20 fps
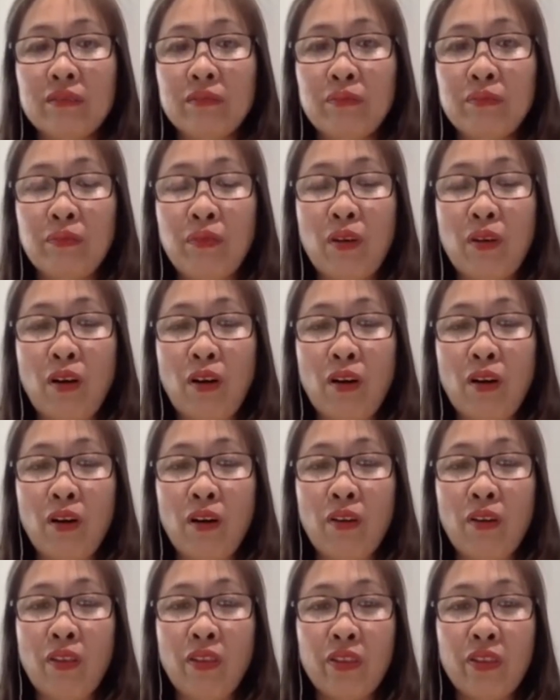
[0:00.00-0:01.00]

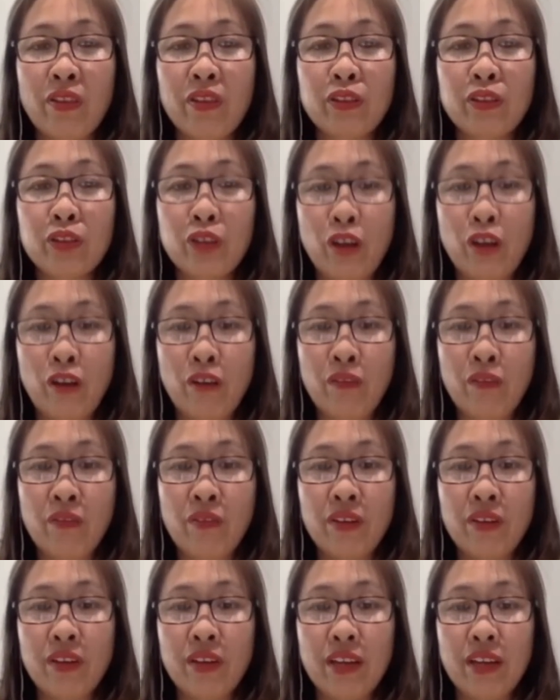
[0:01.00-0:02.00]
for the job,
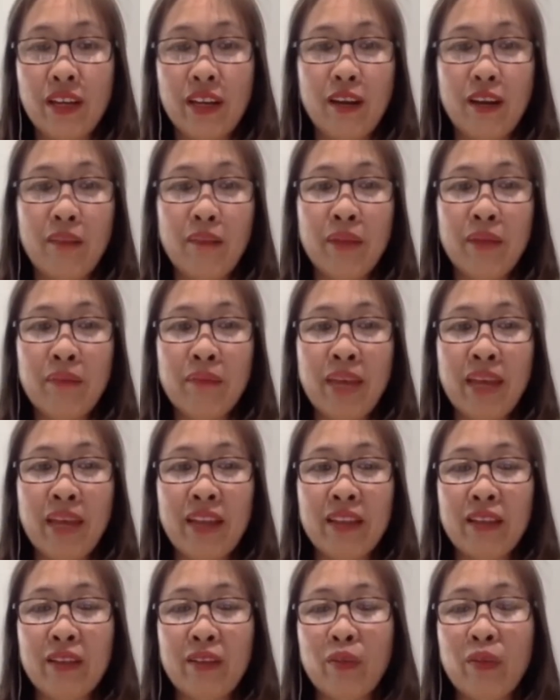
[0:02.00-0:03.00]
come in bed
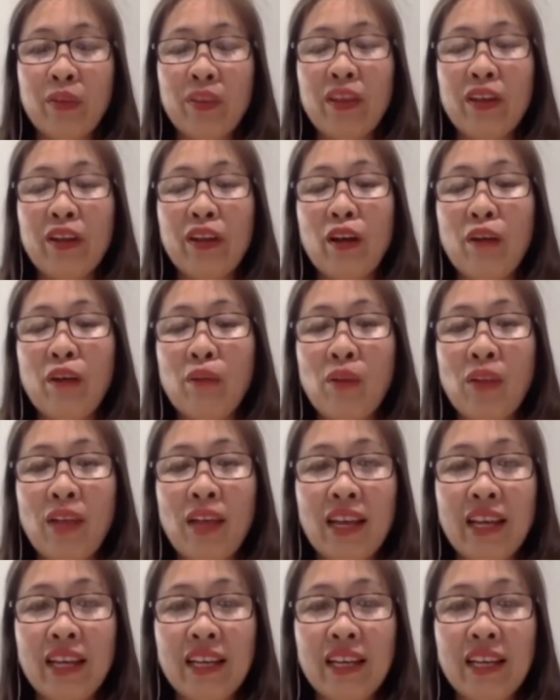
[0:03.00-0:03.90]
with a normal life